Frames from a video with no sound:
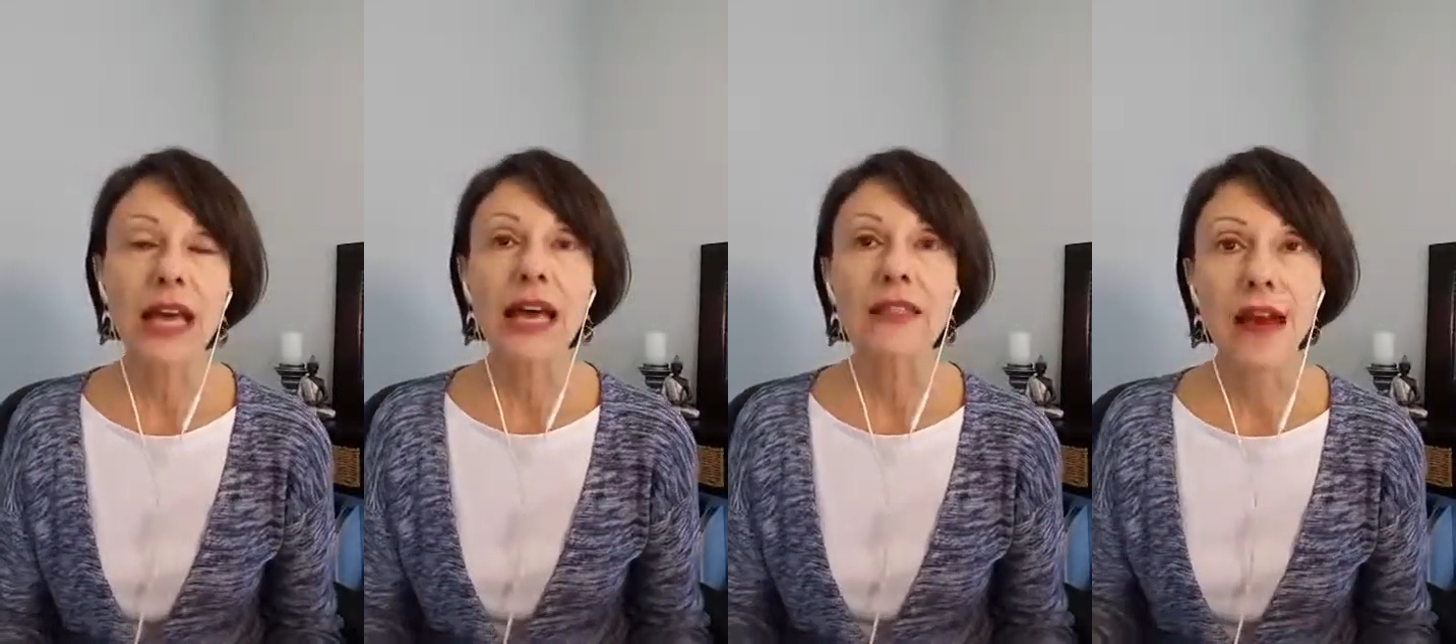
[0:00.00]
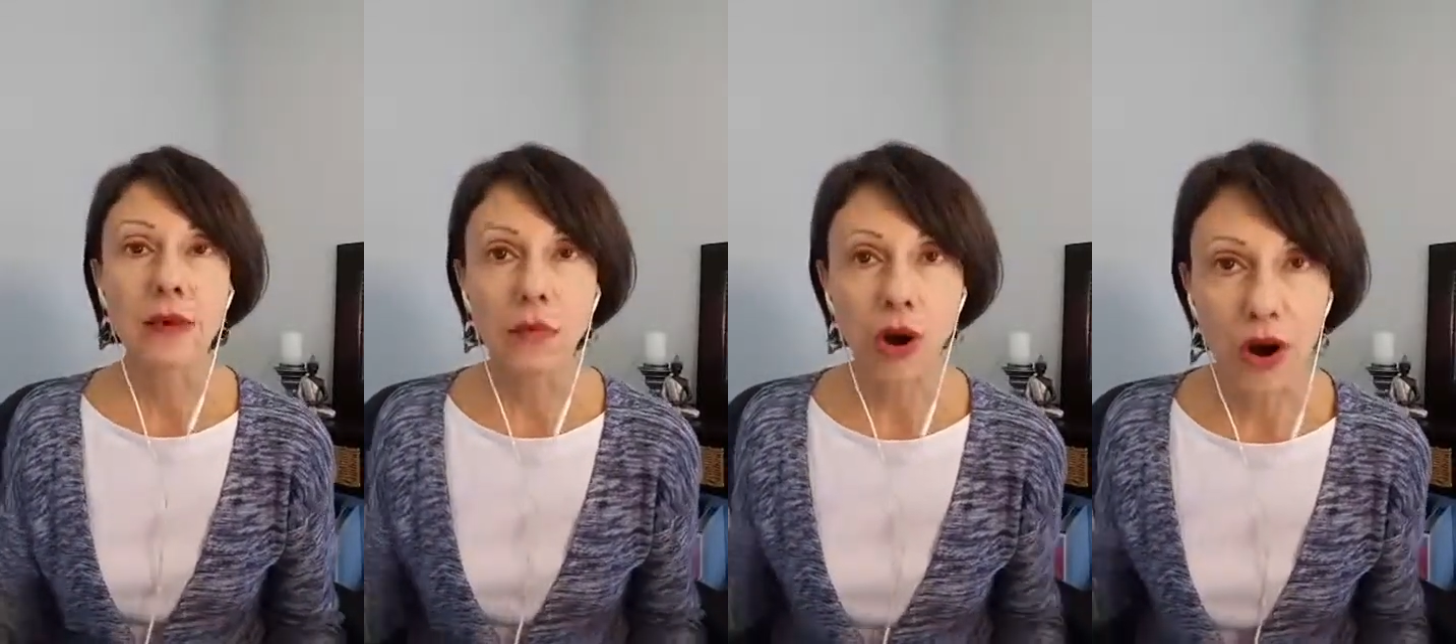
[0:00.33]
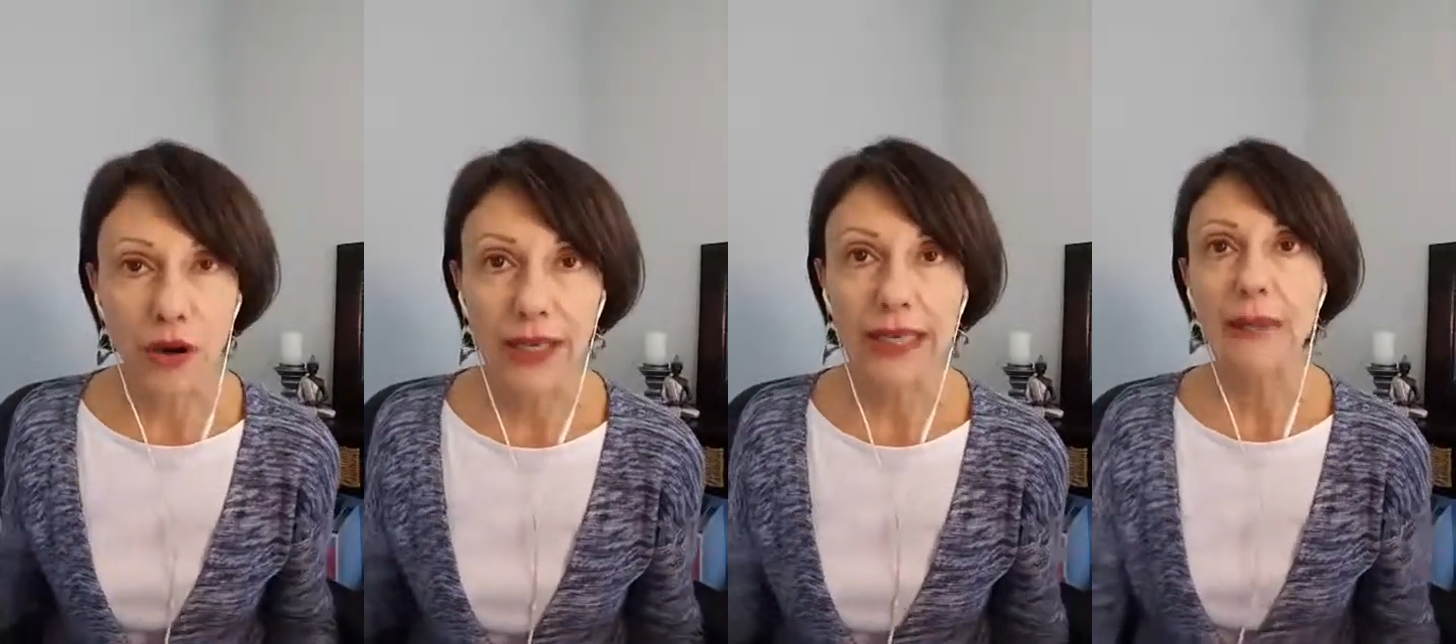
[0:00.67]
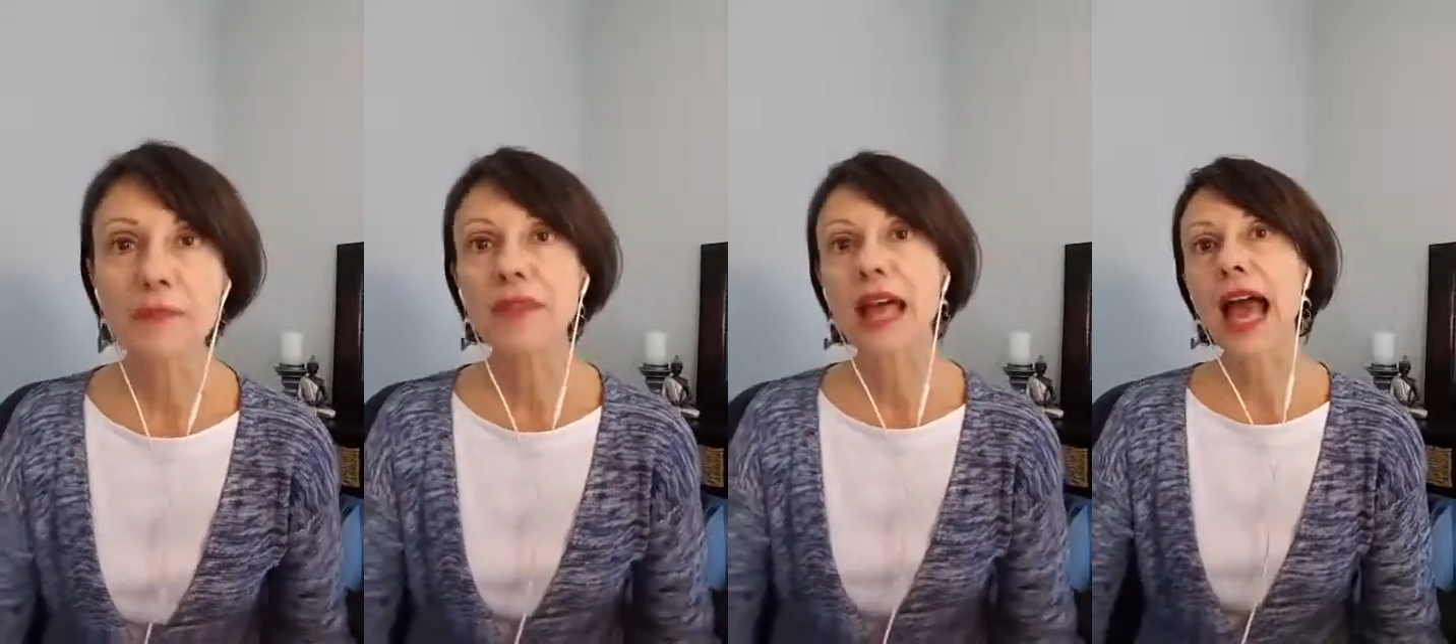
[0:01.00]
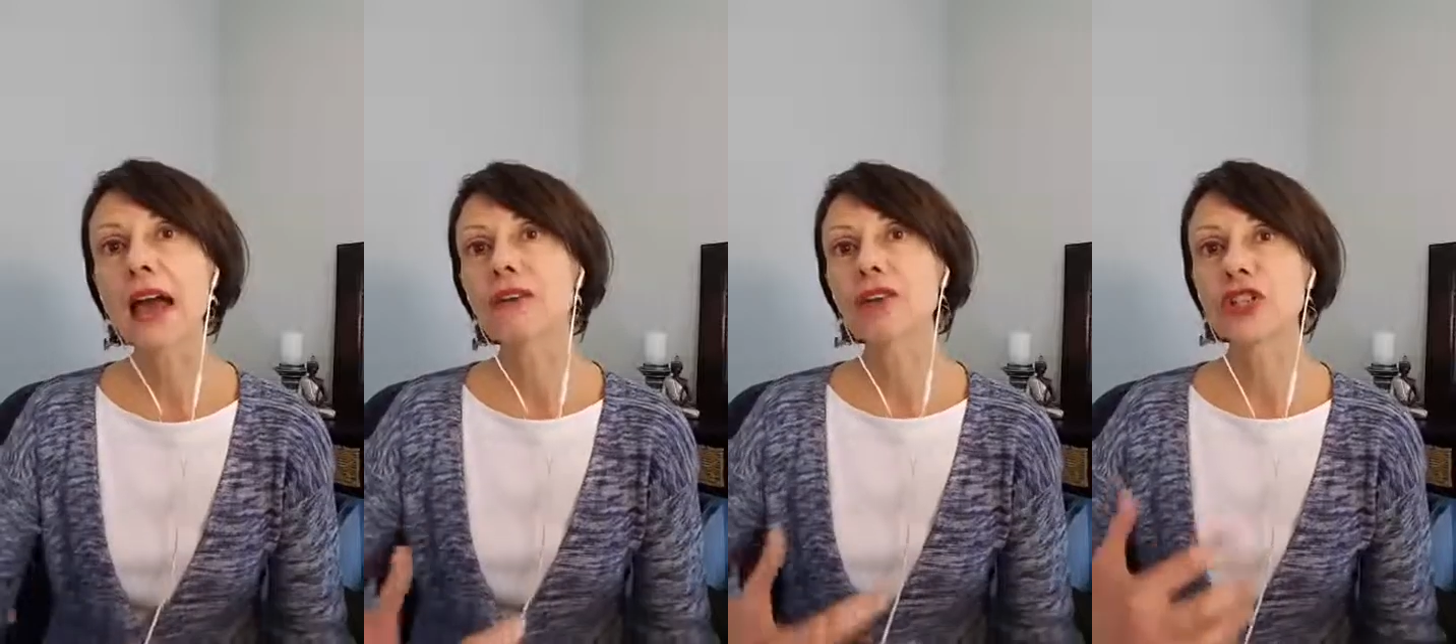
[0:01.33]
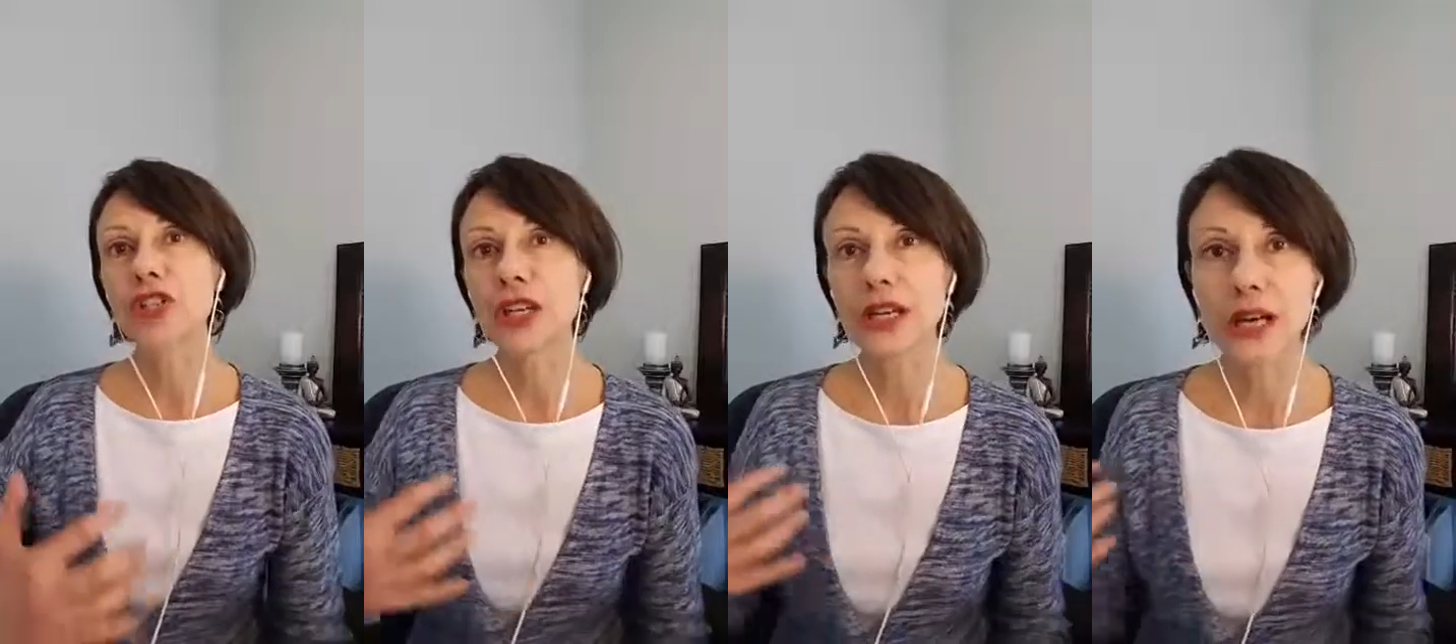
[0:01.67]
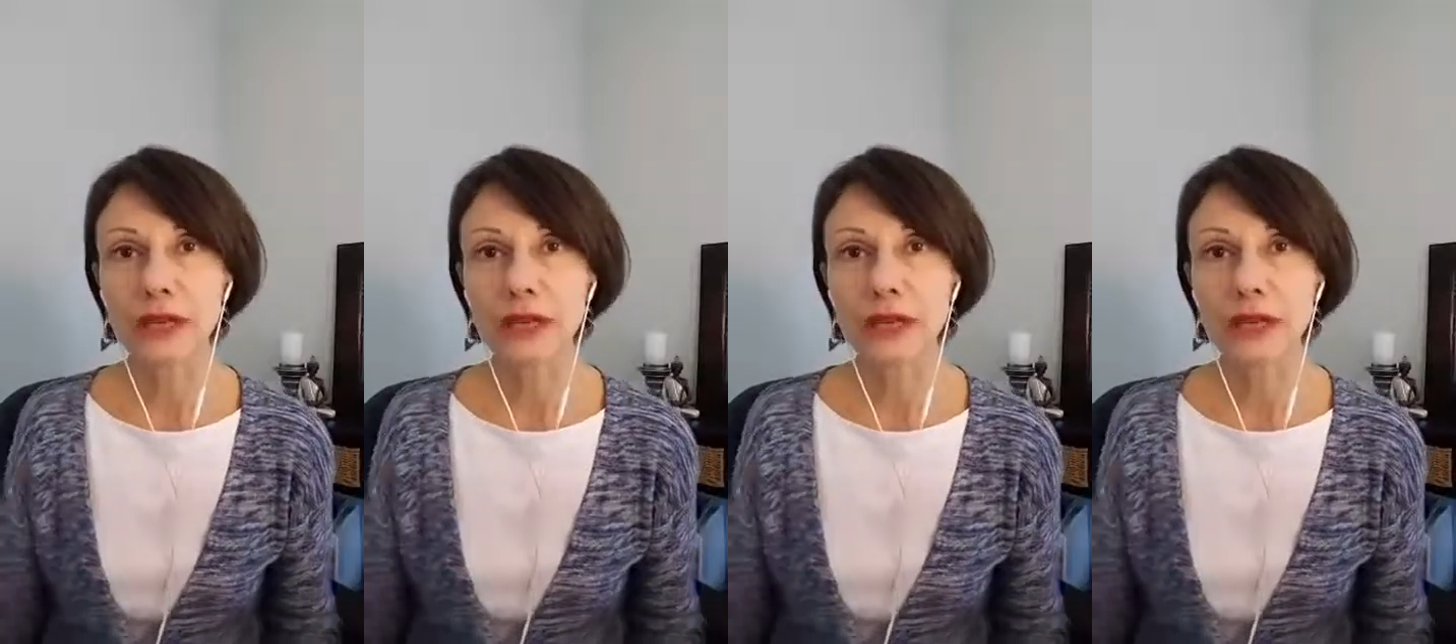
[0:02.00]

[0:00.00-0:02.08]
that will keep the energy